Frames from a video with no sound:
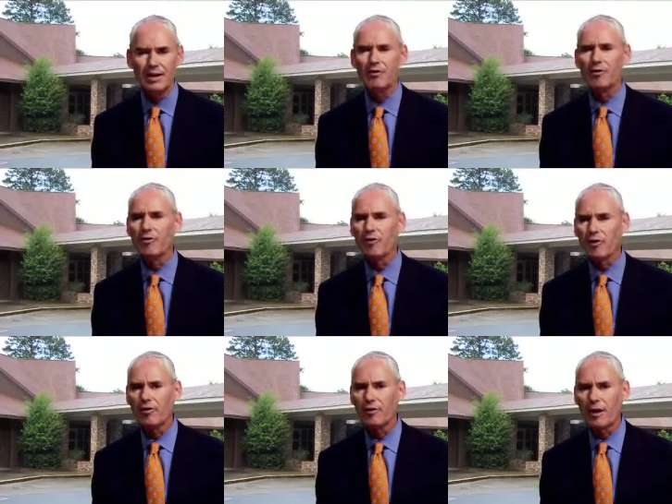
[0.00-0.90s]
it is the
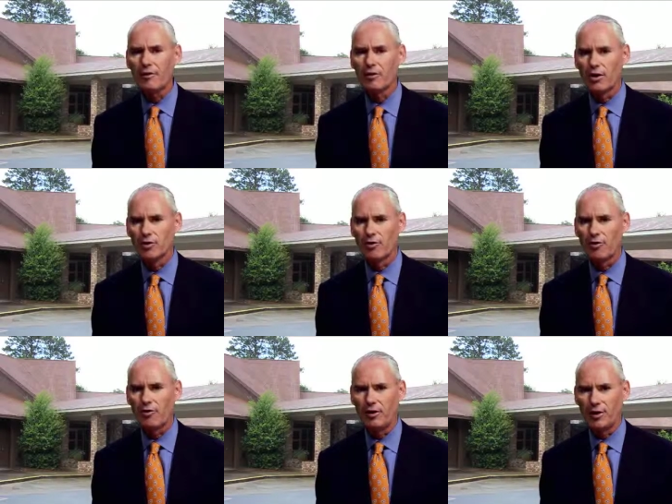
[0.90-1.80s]
69th
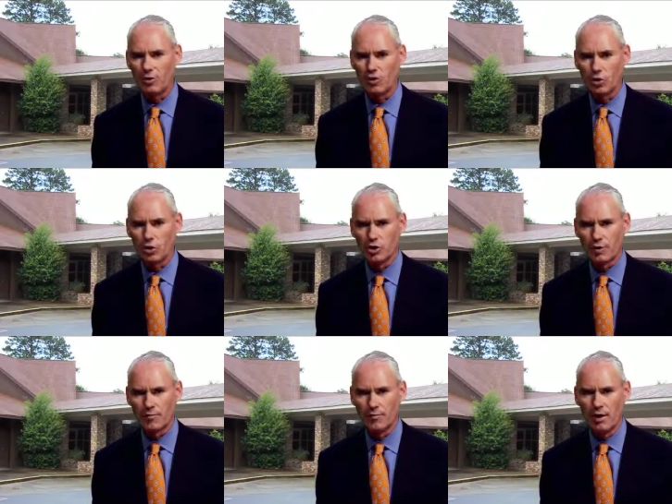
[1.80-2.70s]
largest city in
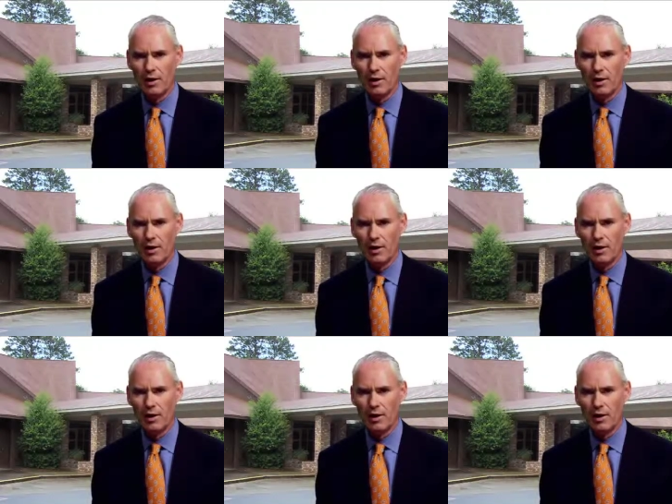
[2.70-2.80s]
Georgia.